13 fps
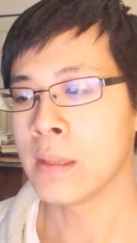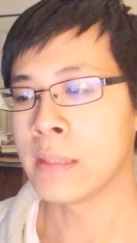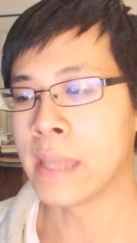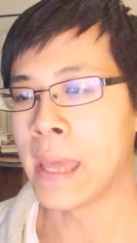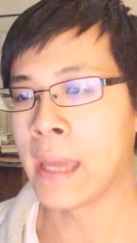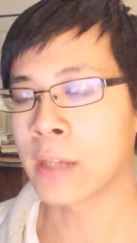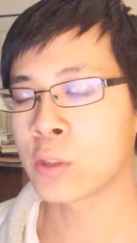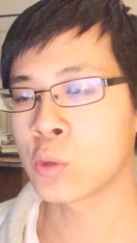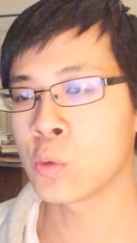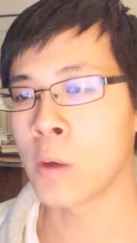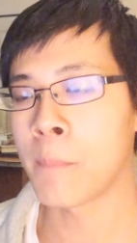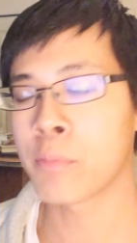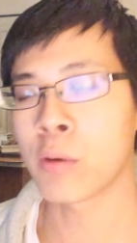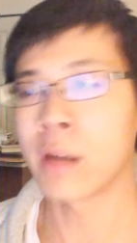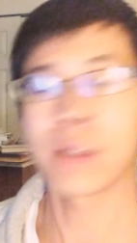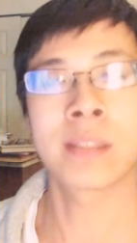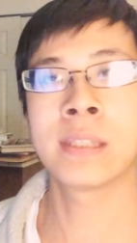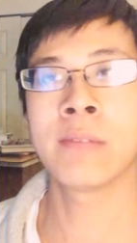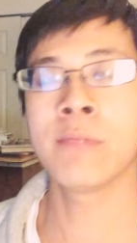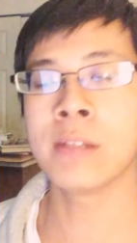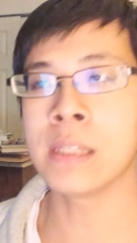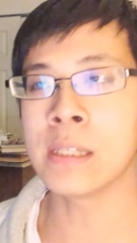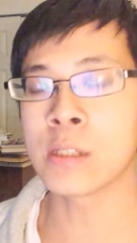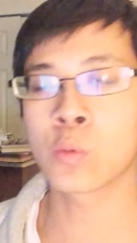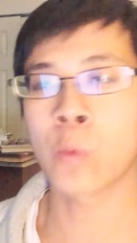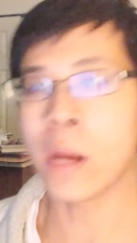the extra
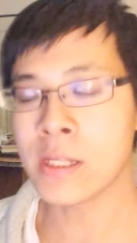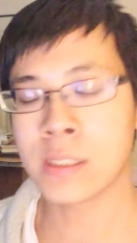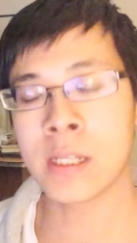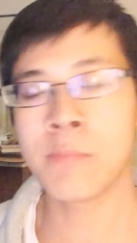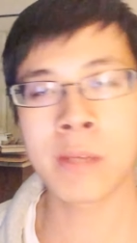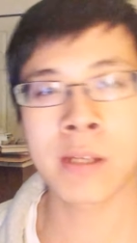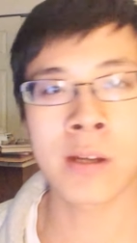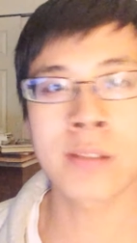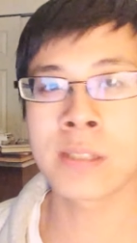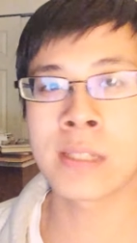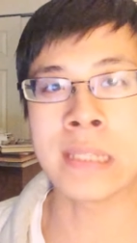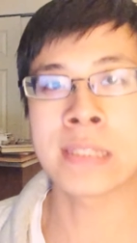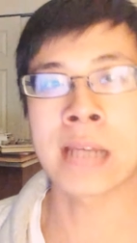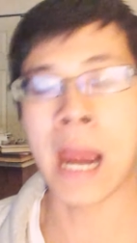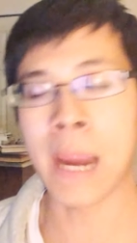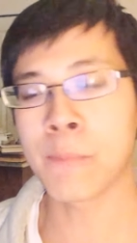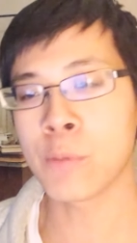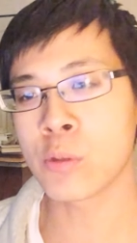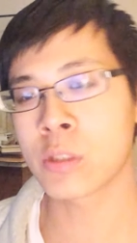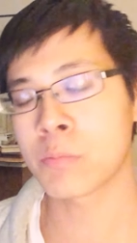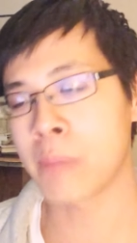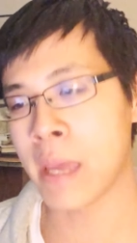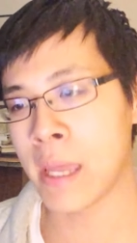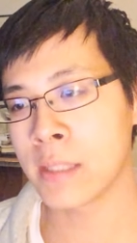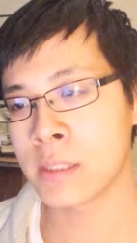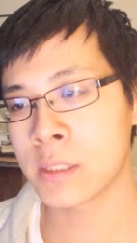productivity is wasted because of the time you
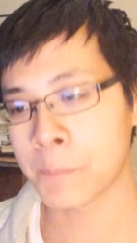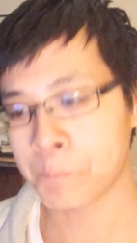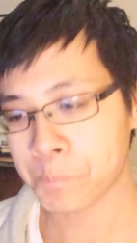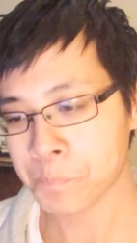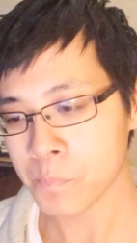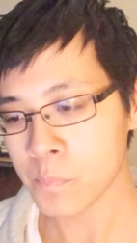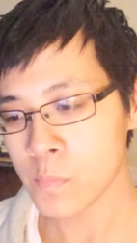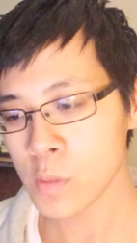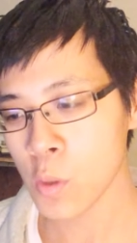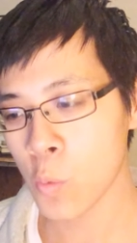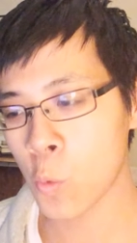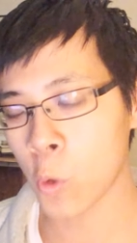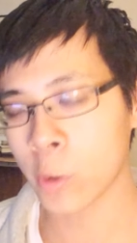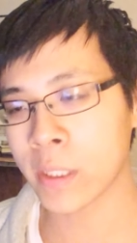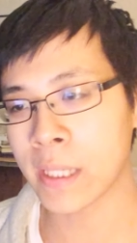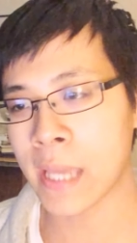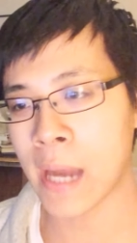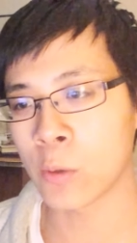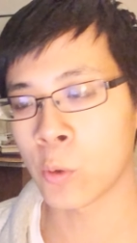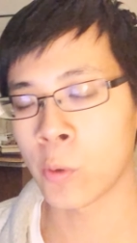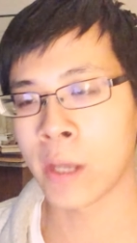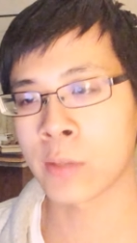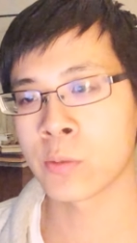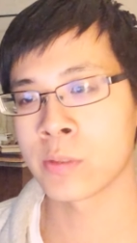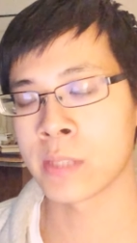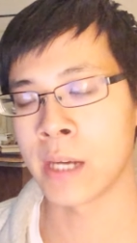spend working out or
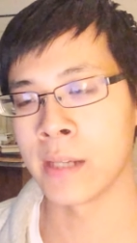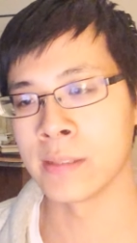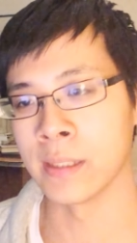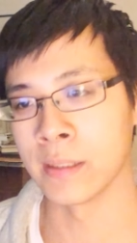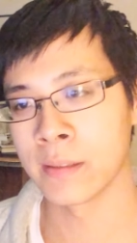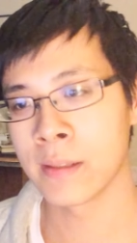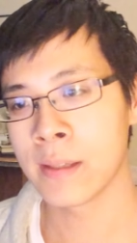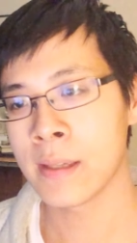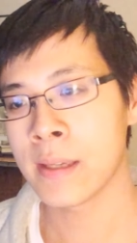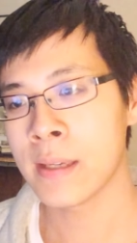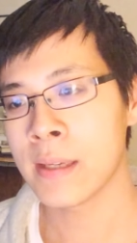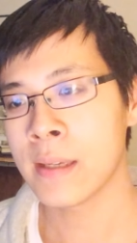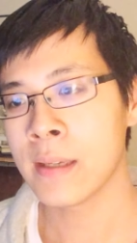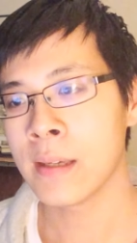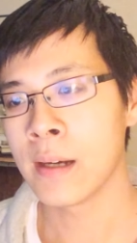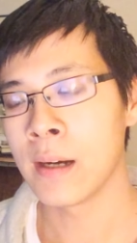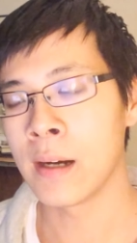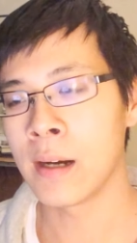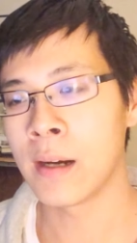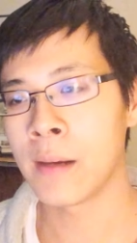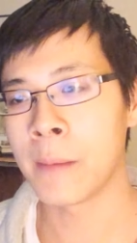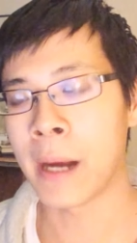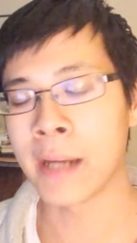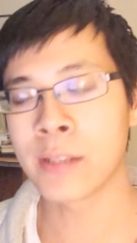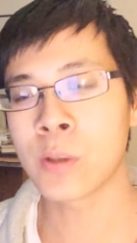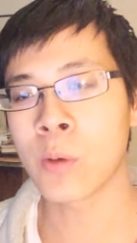exercising. Um,
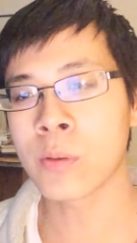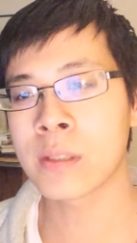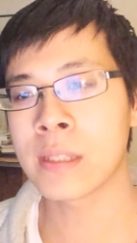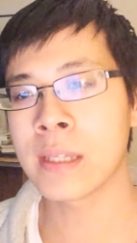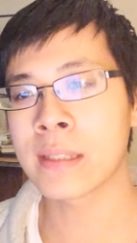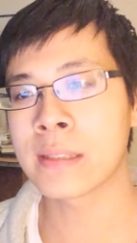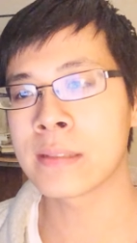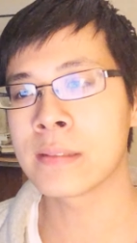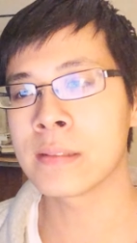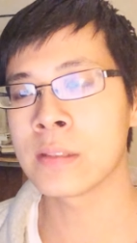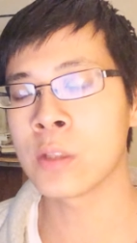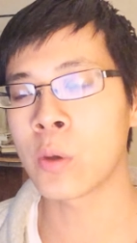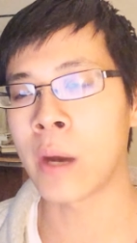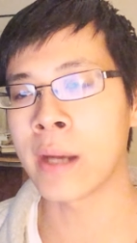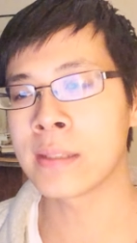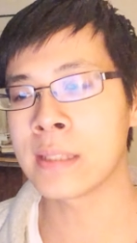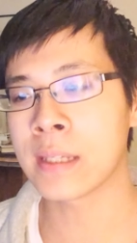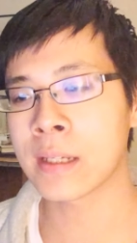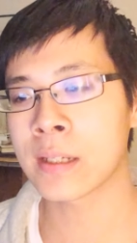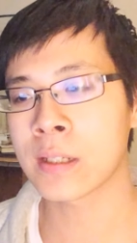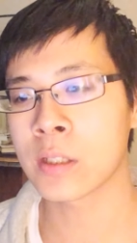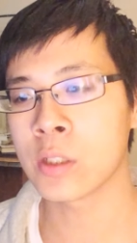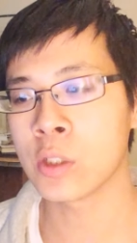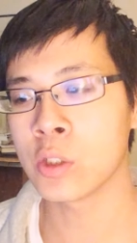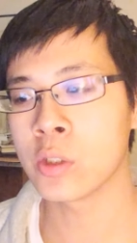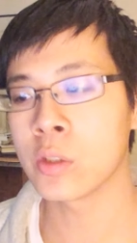I don't think, you know, I think
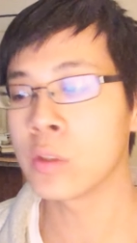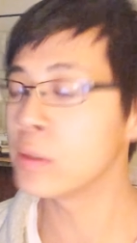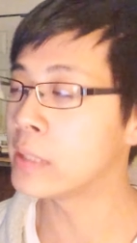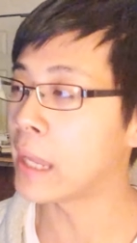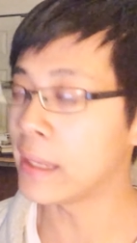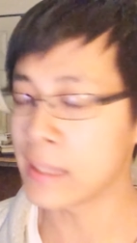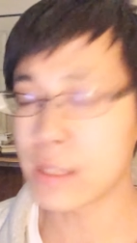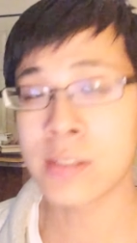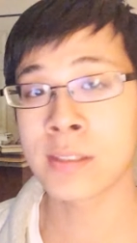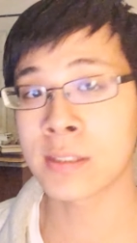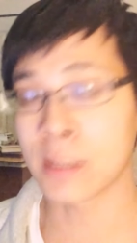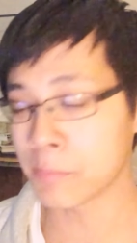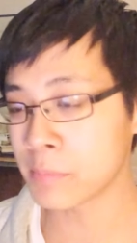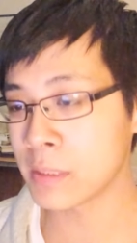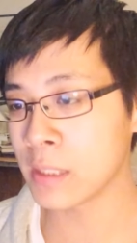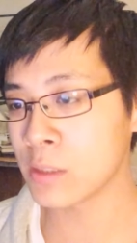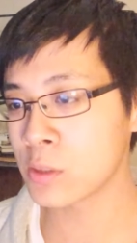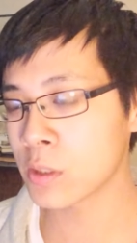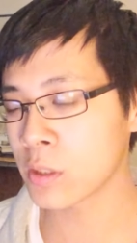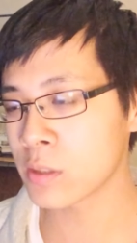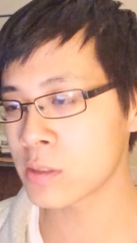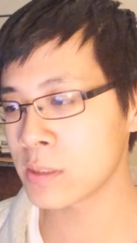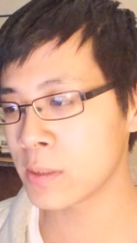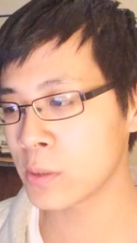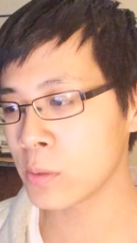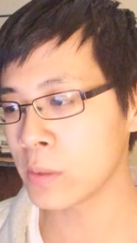that is something to
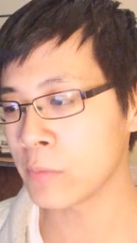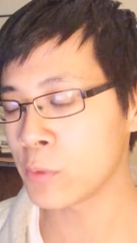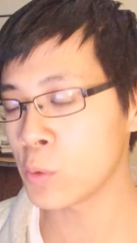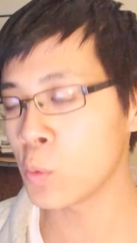consider if